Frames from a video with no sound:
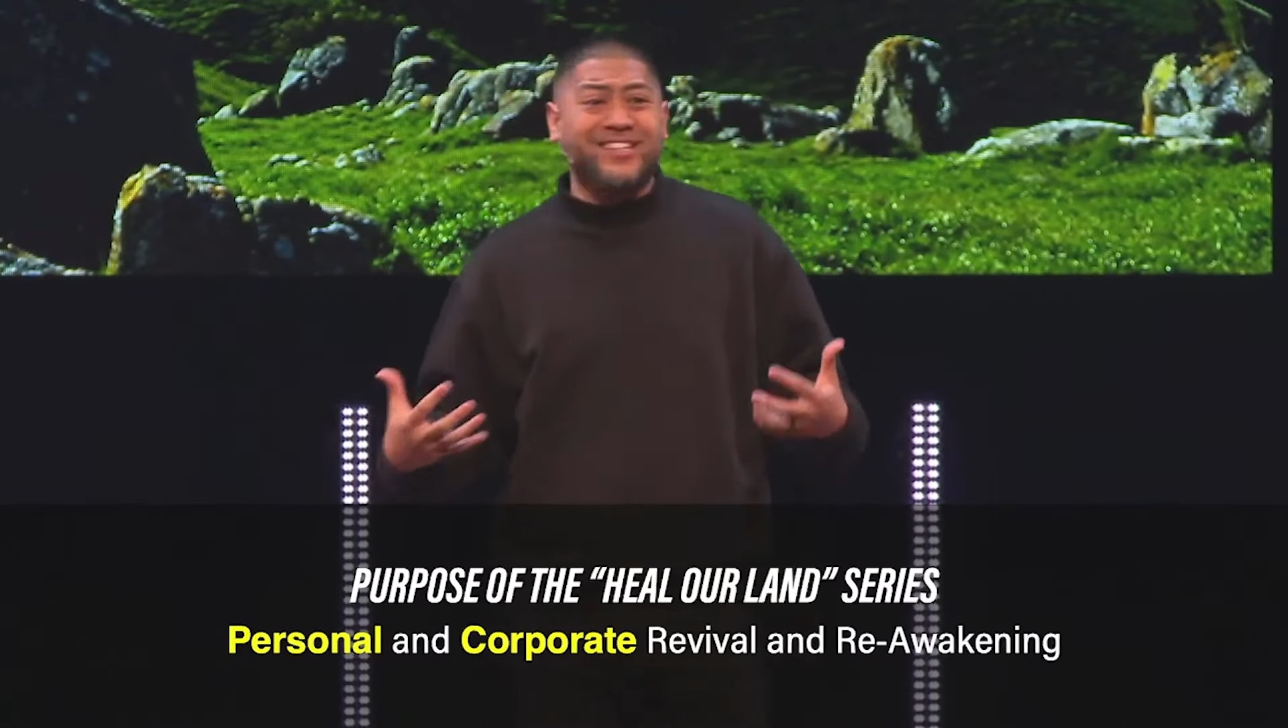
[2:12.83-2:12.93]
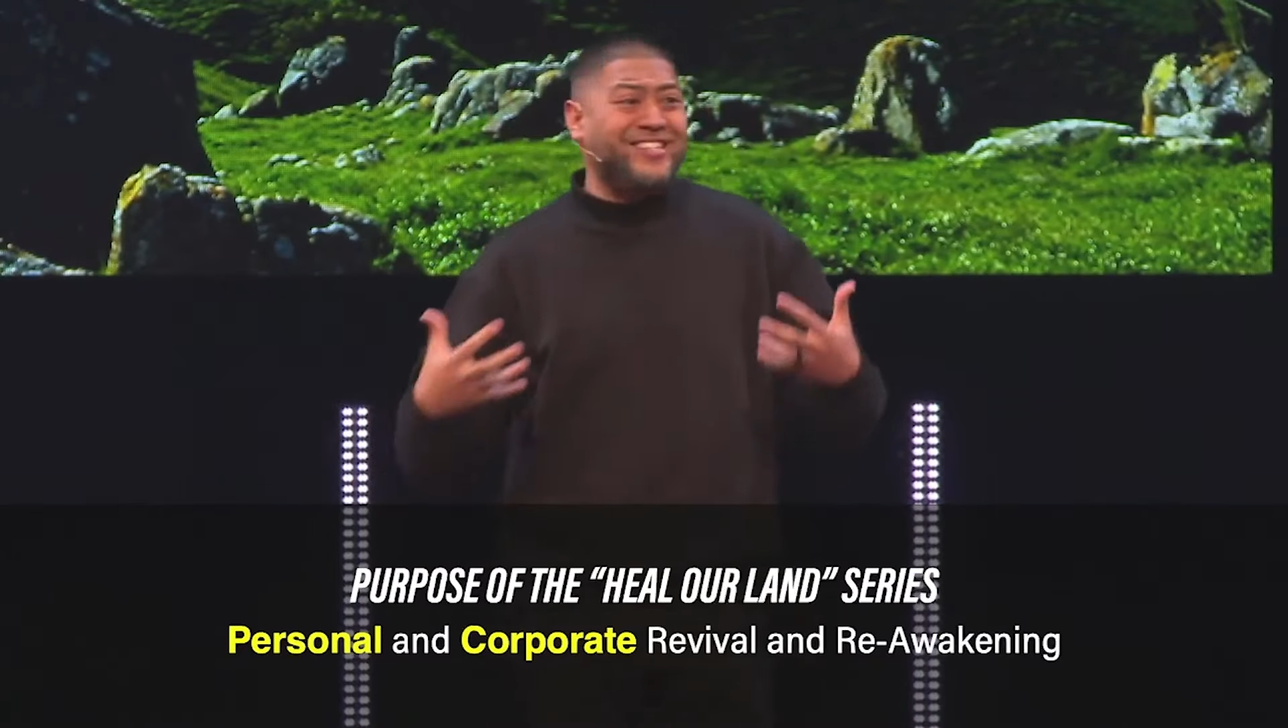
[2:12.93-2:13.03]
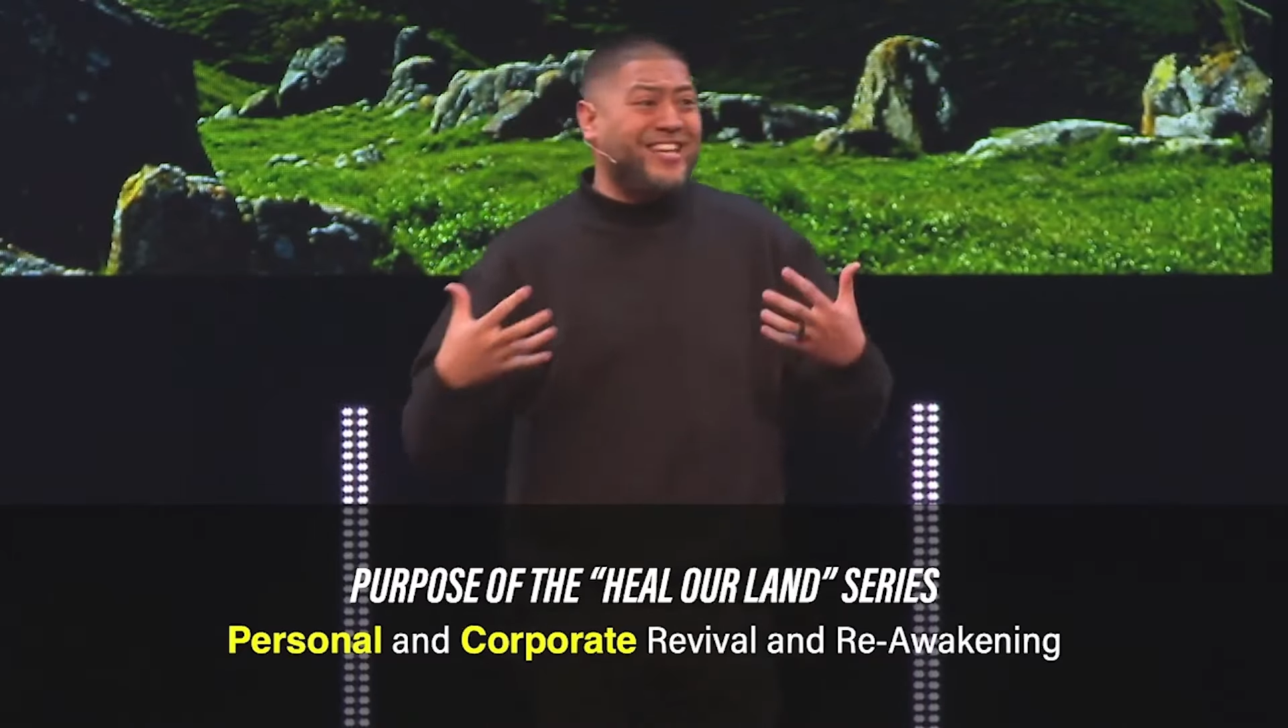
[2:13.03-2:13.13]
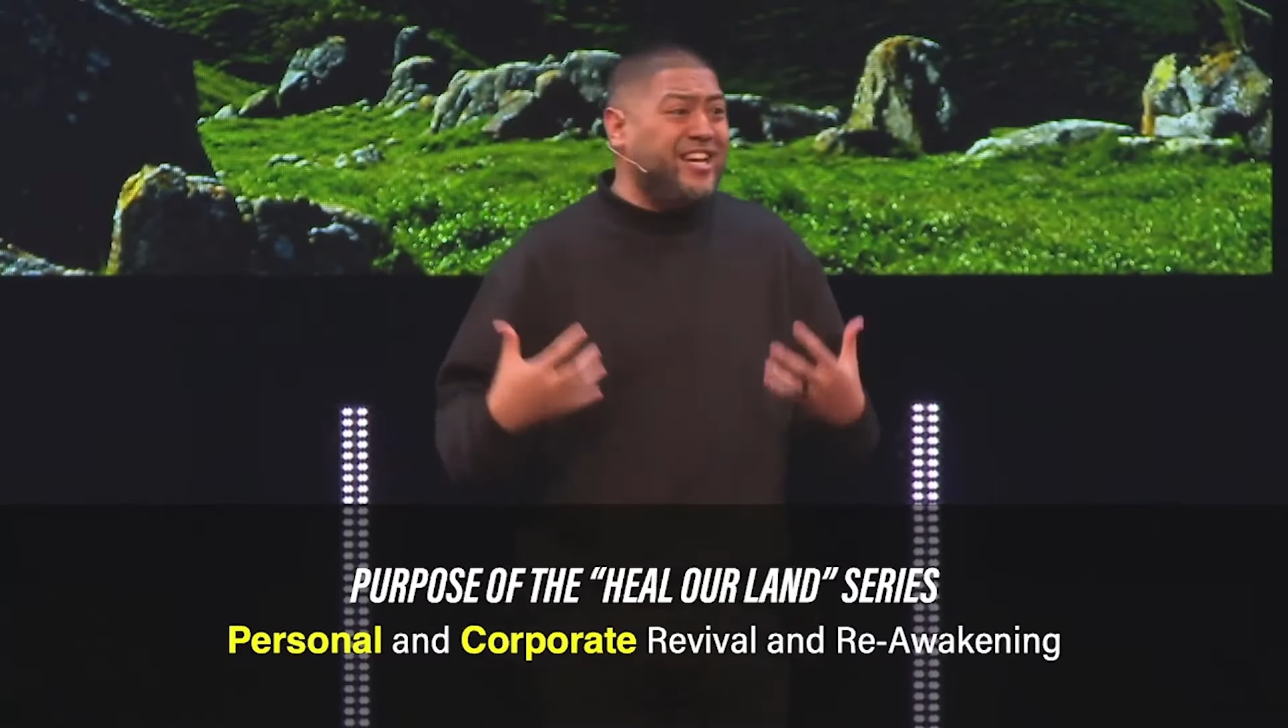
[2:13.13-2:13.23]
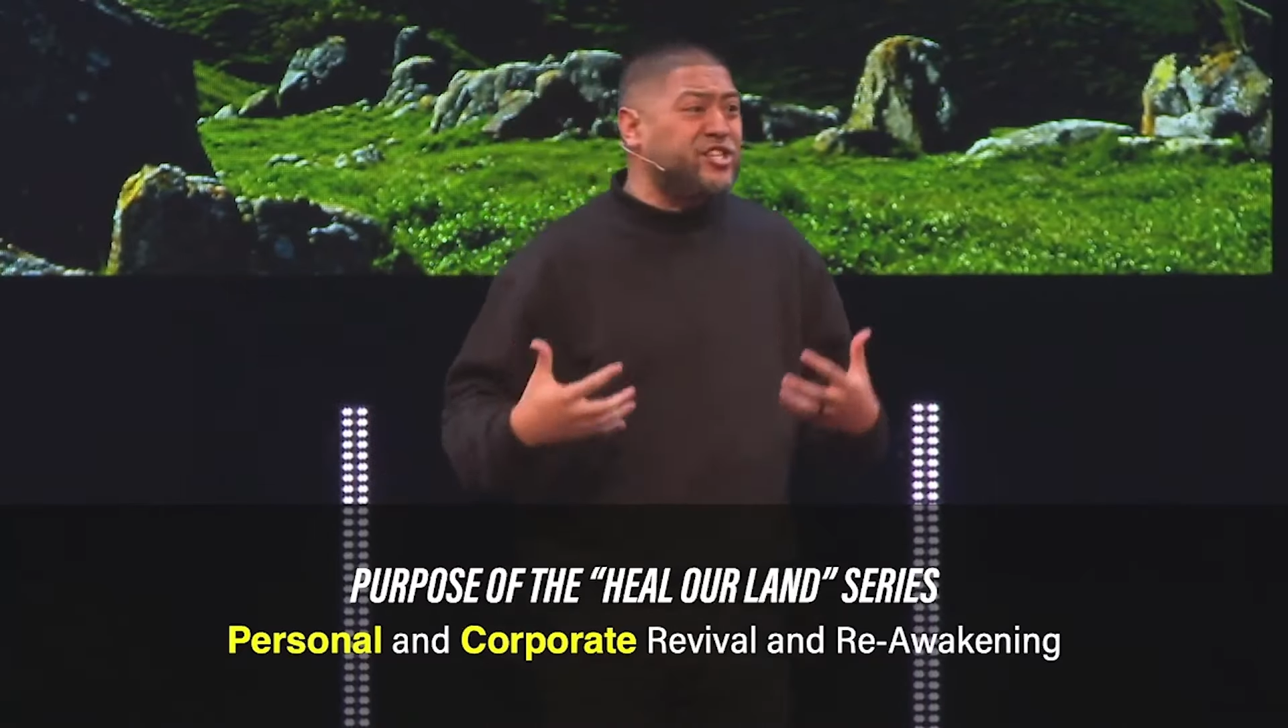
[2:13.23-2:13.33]
and
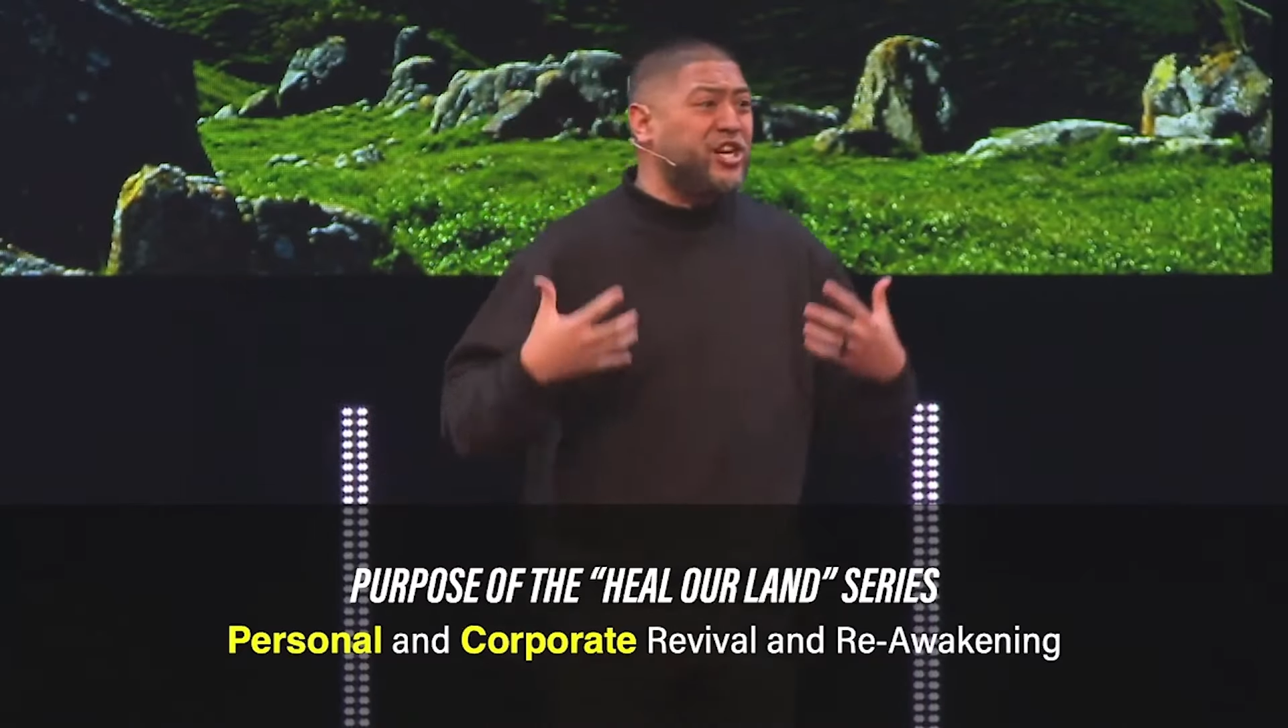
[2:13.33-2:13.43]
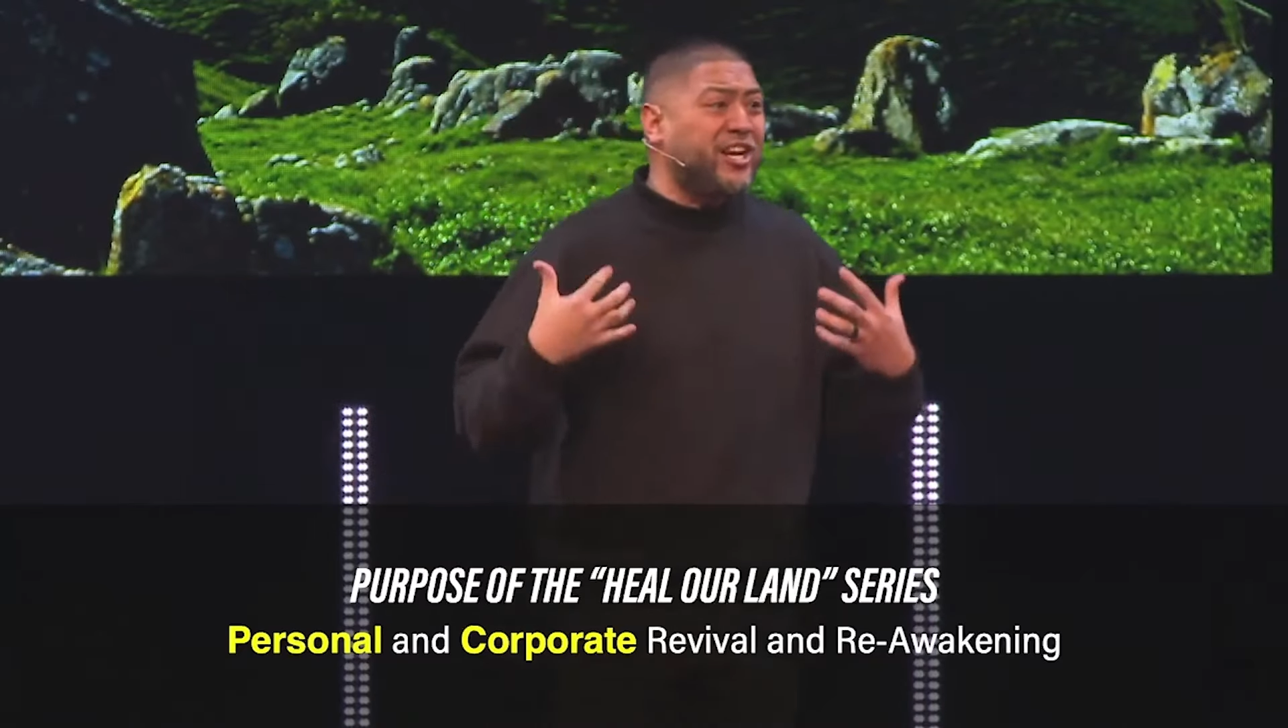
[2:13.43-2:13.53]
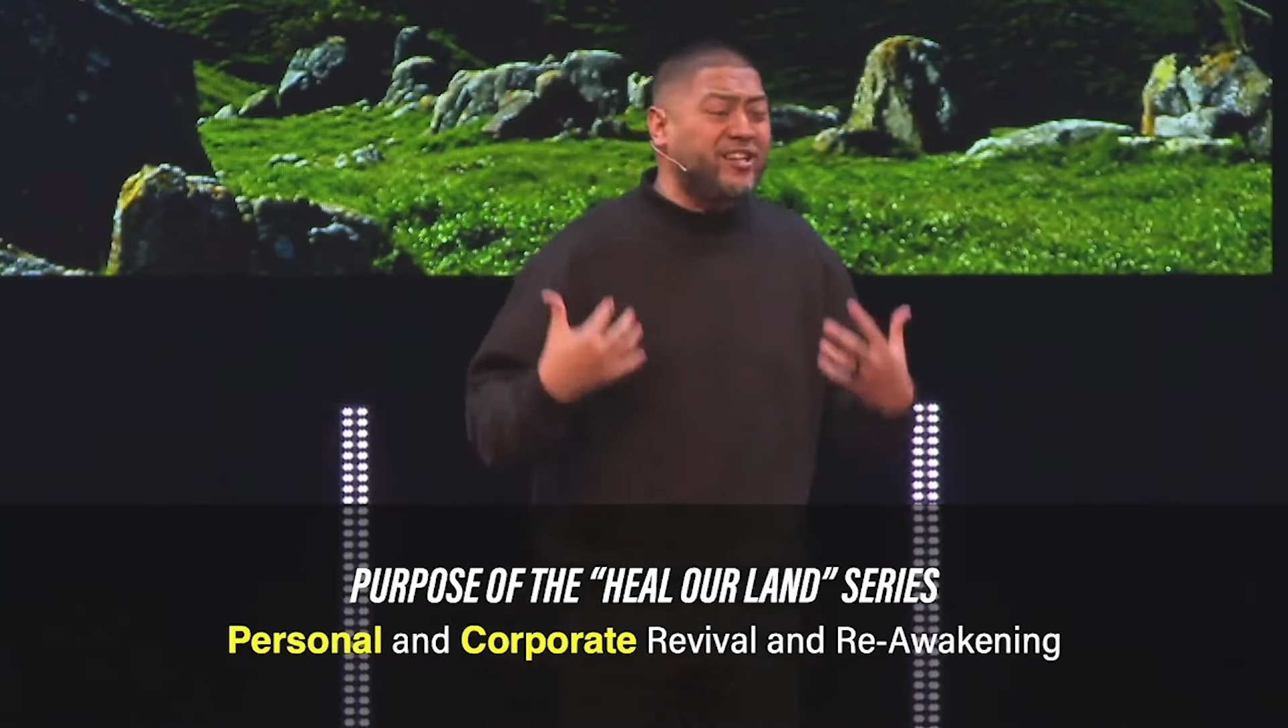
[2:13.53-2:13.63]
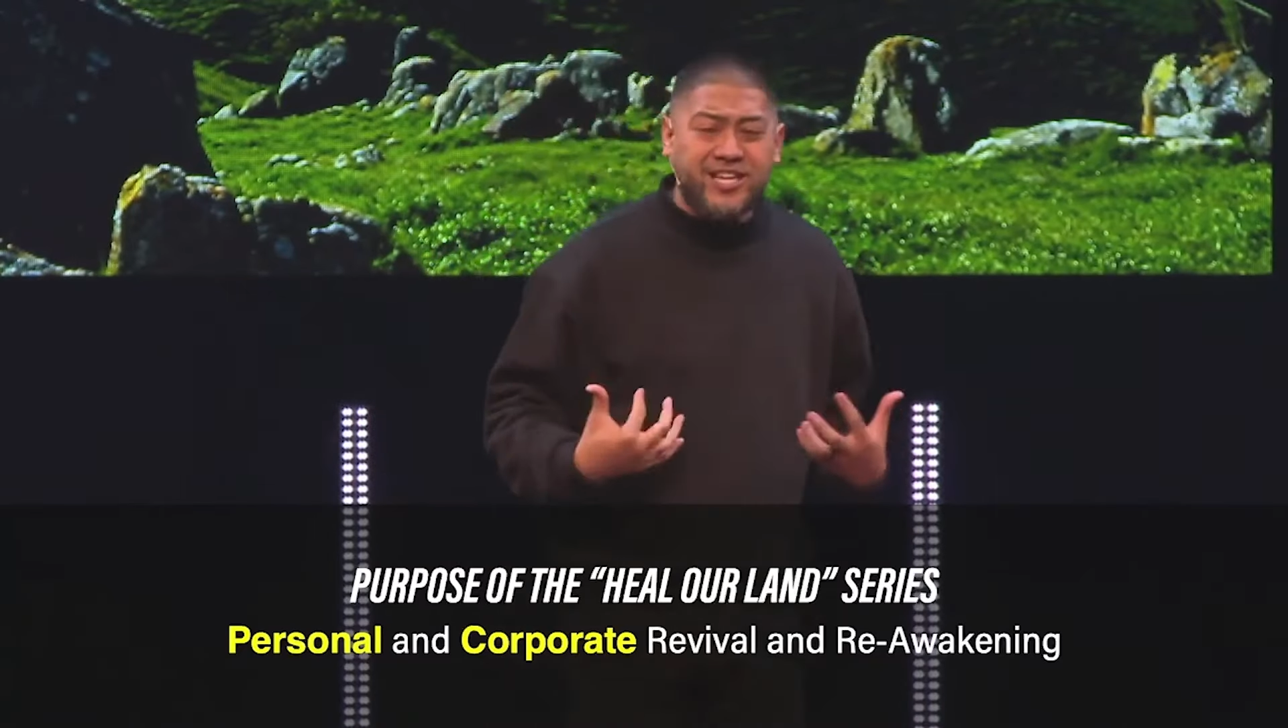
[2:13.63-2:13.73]
teaching